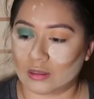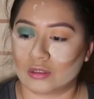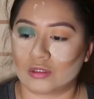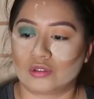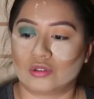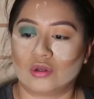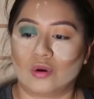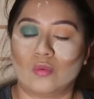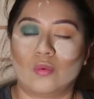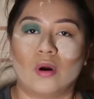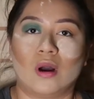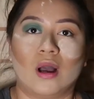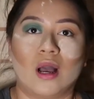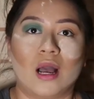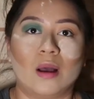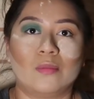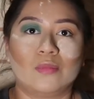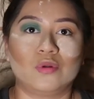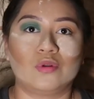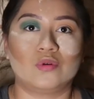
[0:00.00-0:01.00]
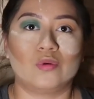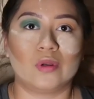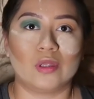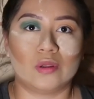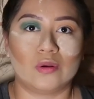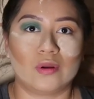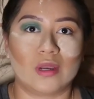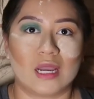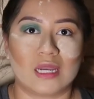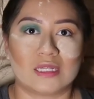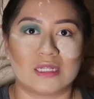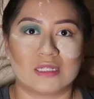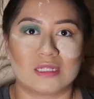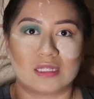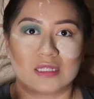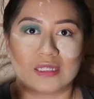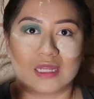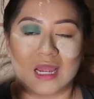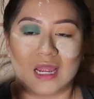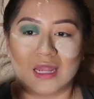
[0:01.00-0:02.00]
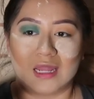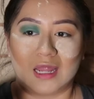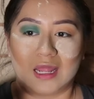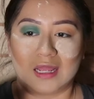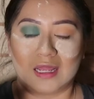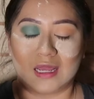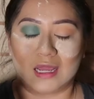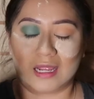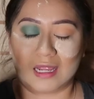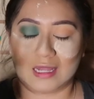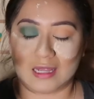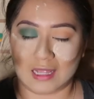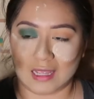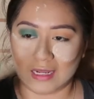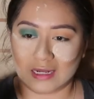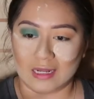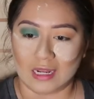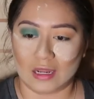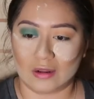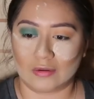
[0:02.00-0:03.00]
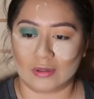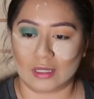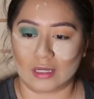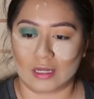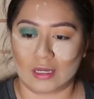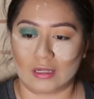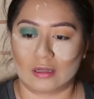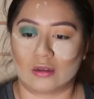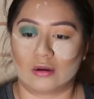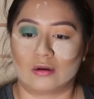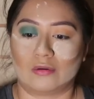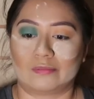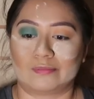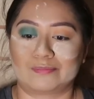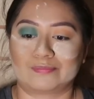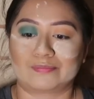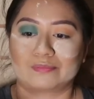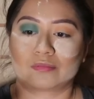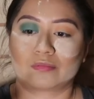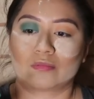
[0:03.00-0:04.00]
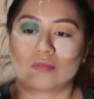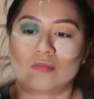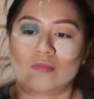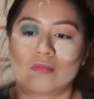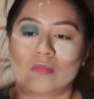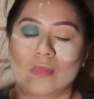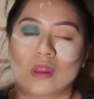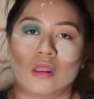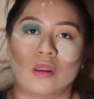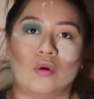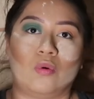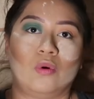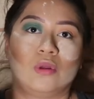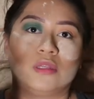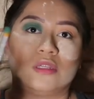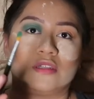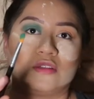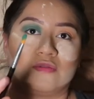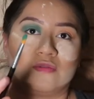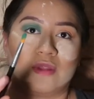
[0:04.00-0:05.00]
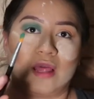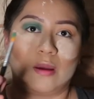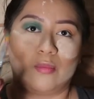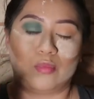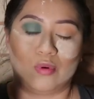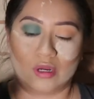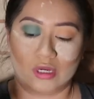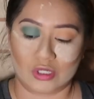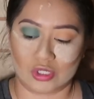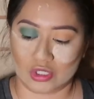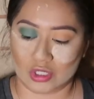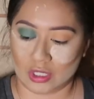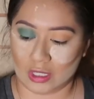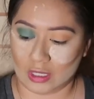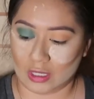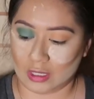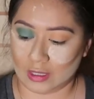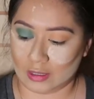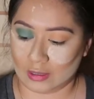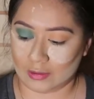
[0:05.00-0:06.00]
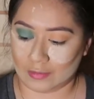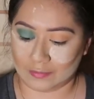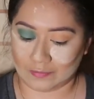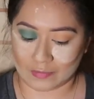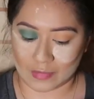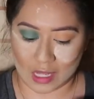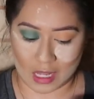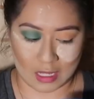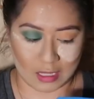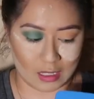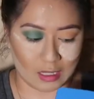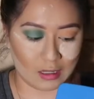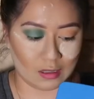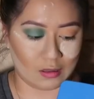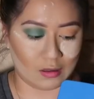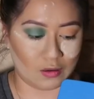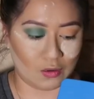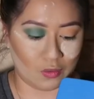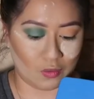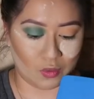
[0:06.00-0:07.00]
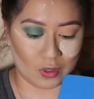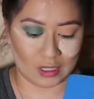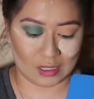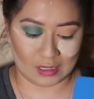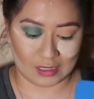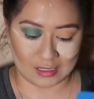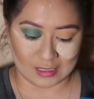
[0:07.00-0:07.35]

So what I'm doing, you guys, is this: I lay down the color with this flat brush, and then with